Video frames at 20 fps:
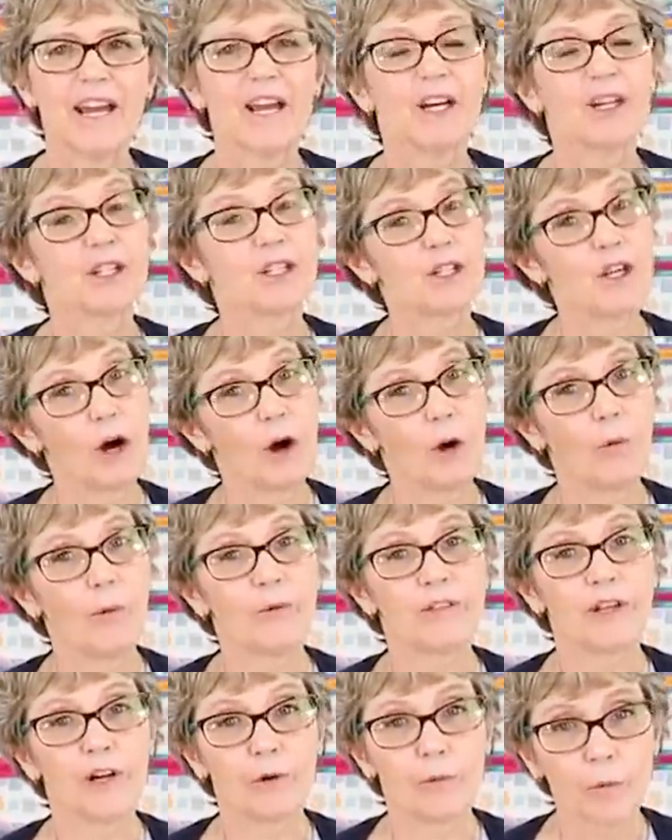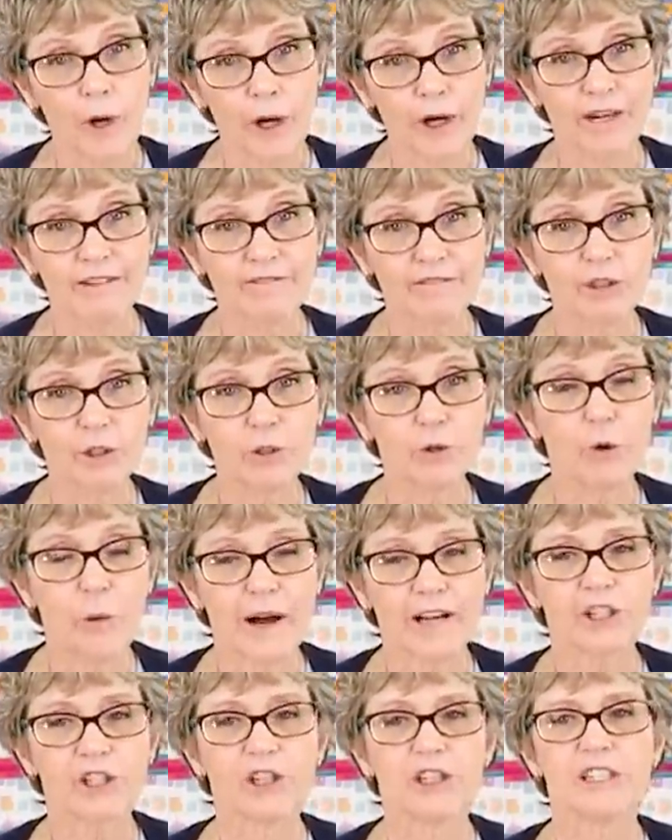So there were a few
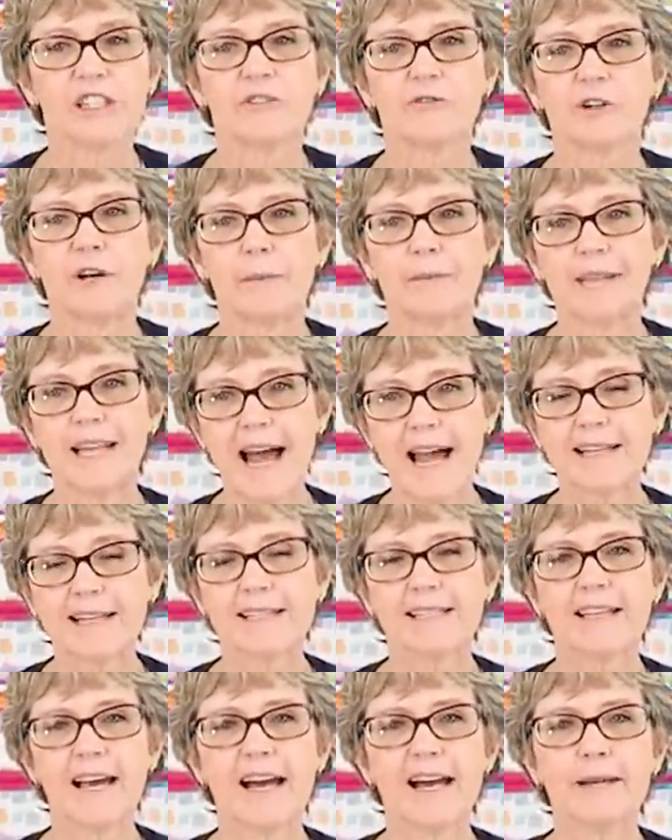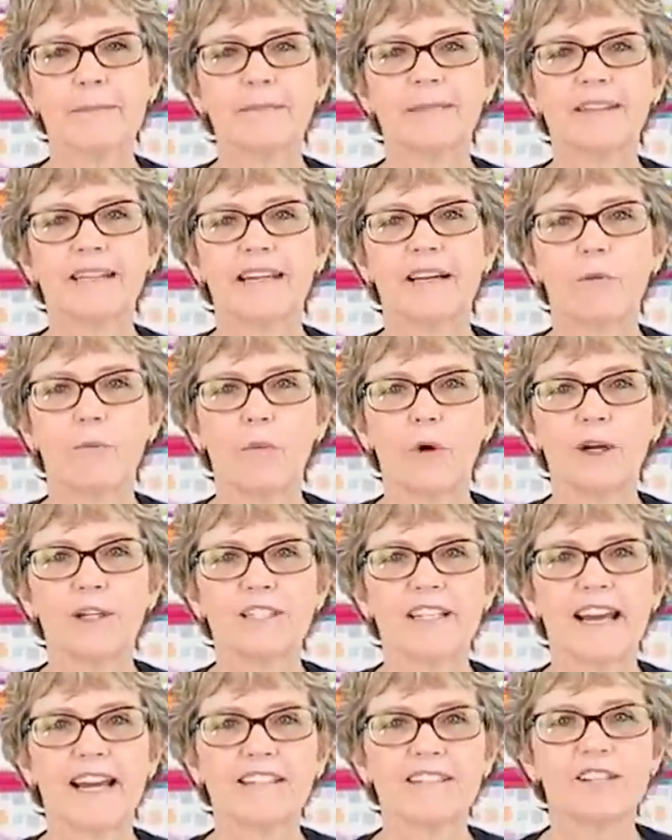questions from last time that
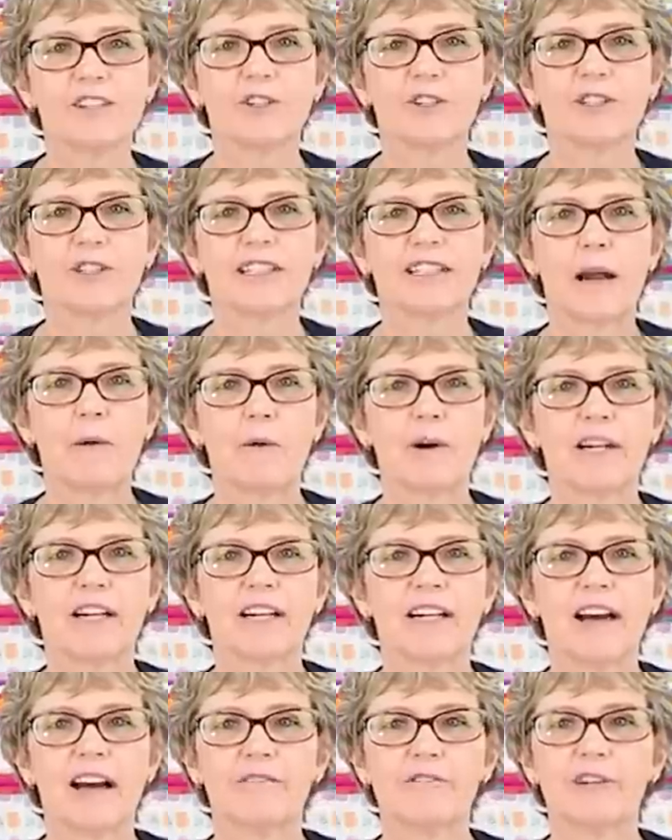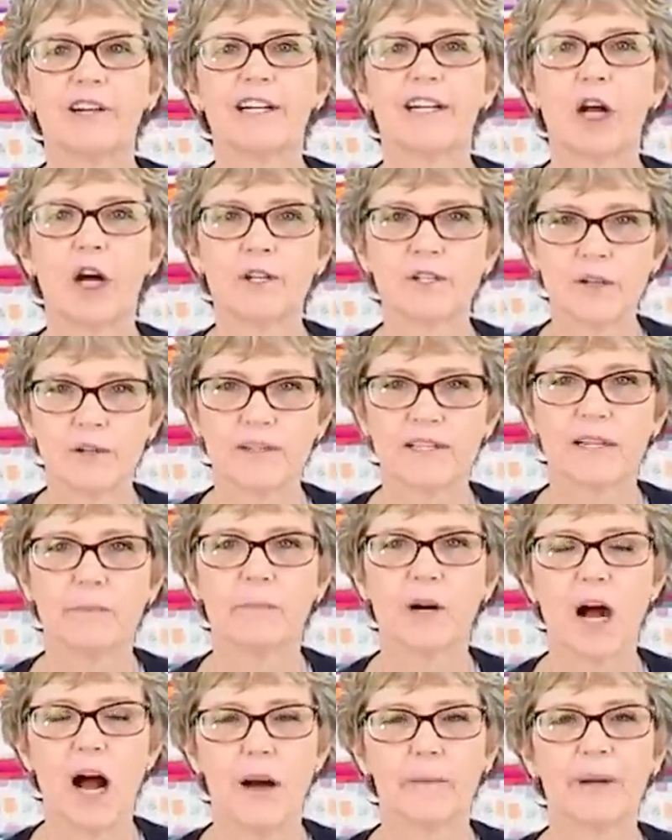weren't answered that I want to cover, and also some
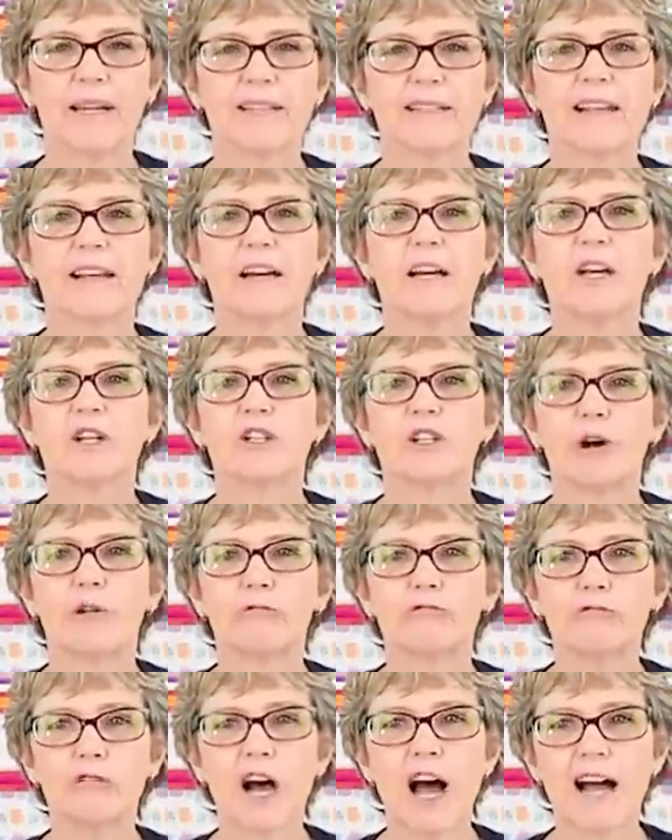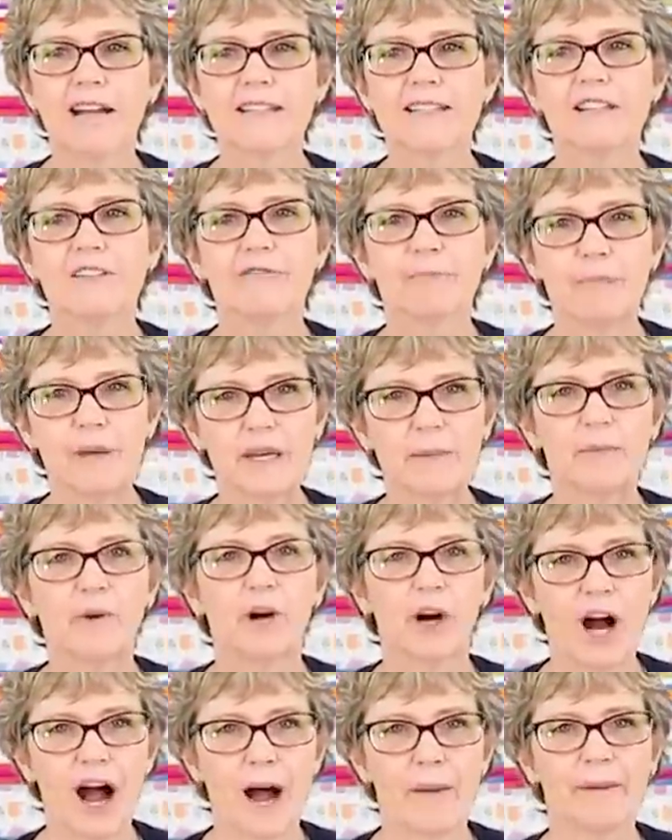comments. So lots of
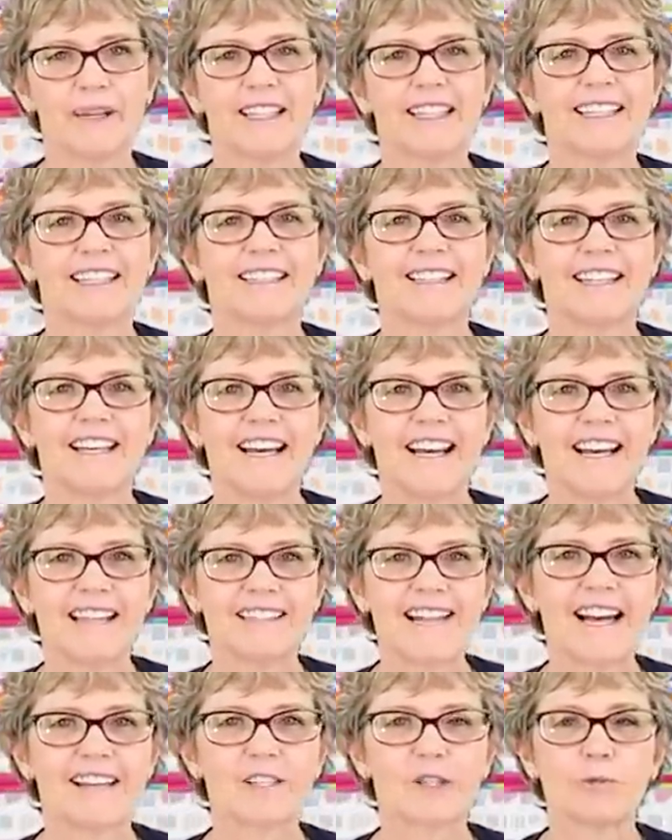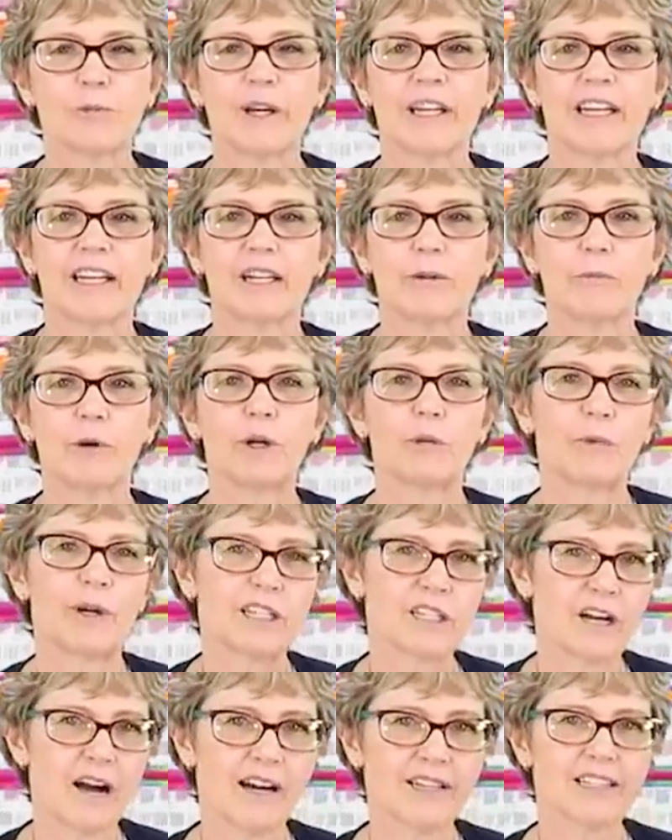people commented last week when we
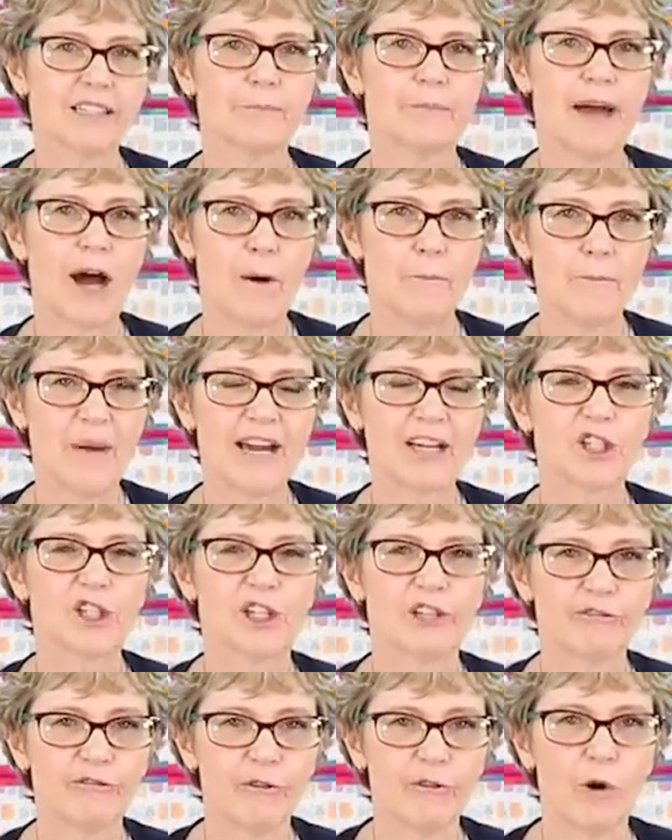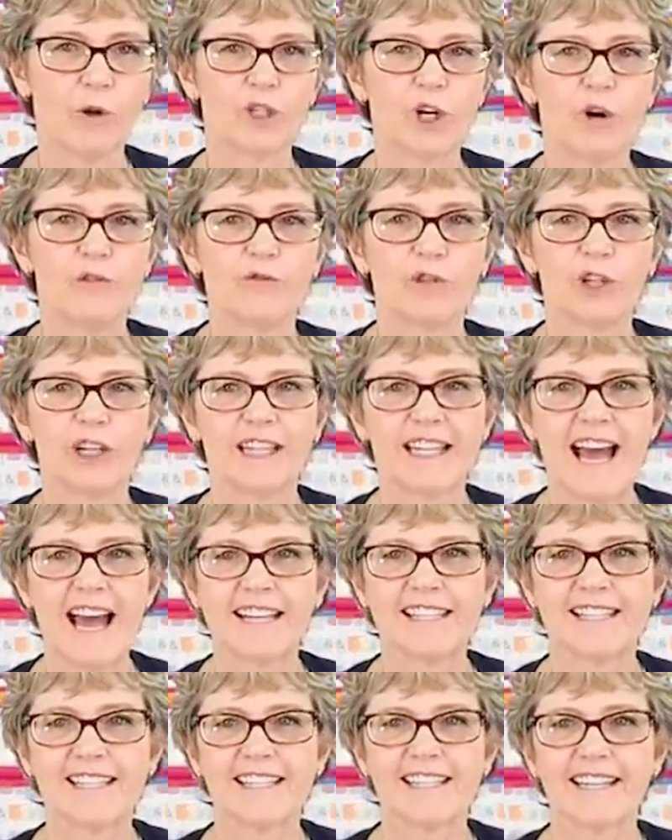talked about mesh and fold-over
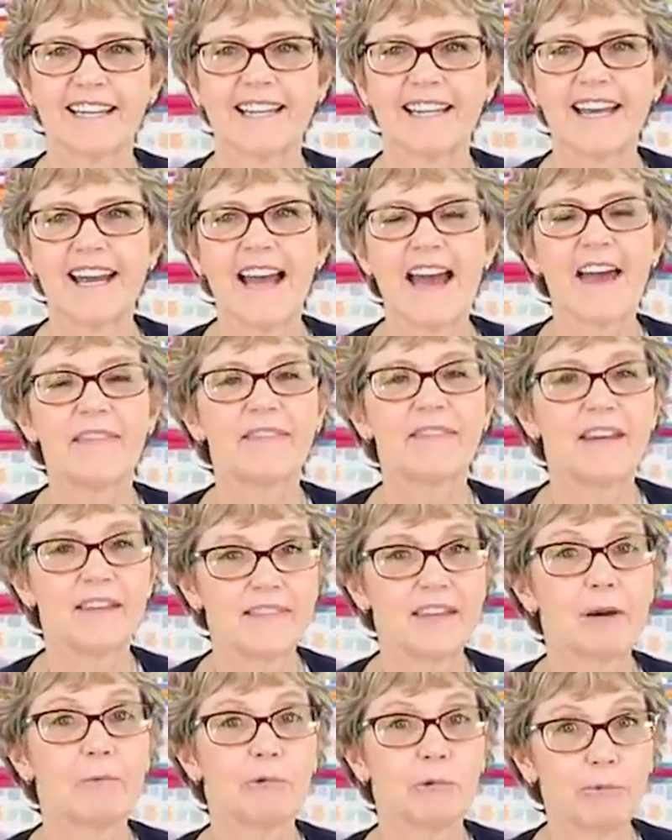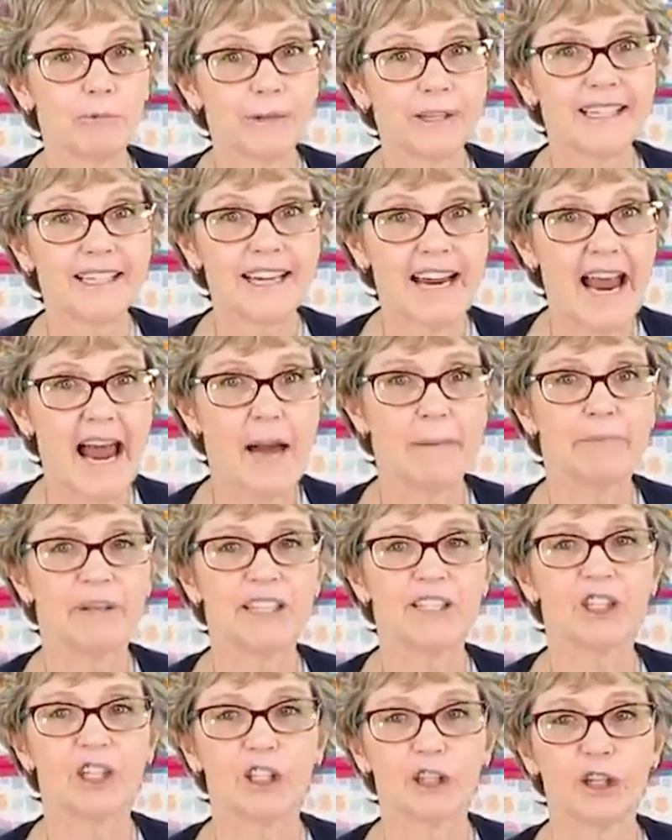elastic that they were really
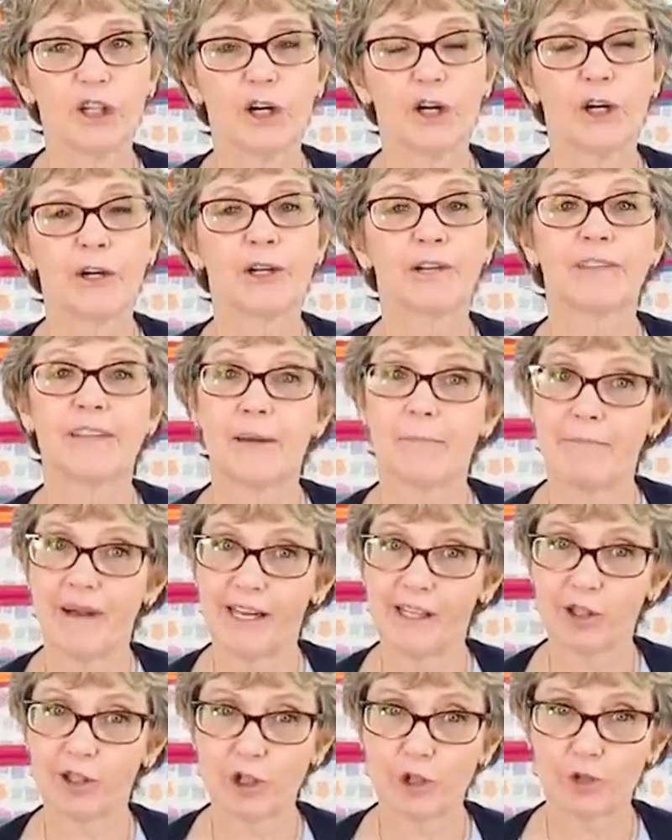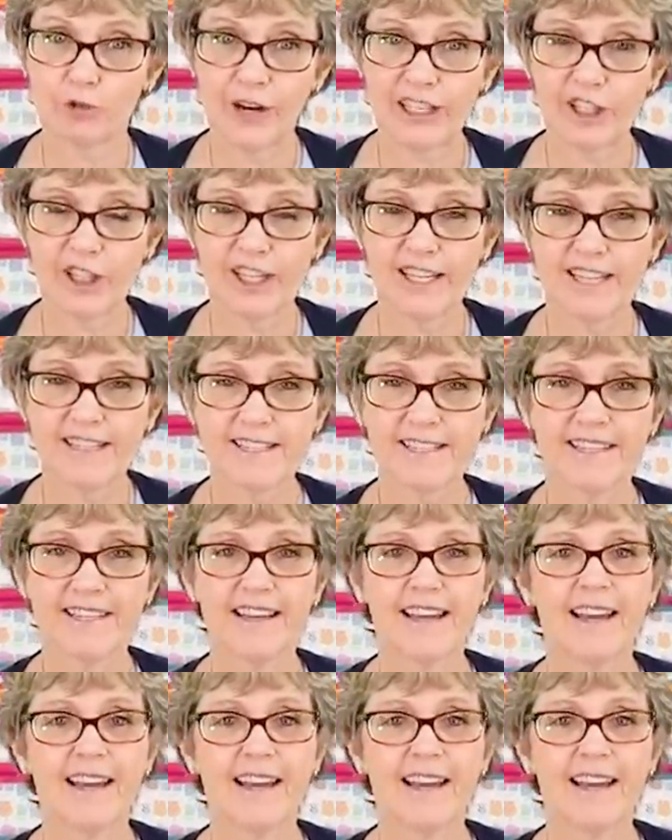happy to learn that mesh stretches,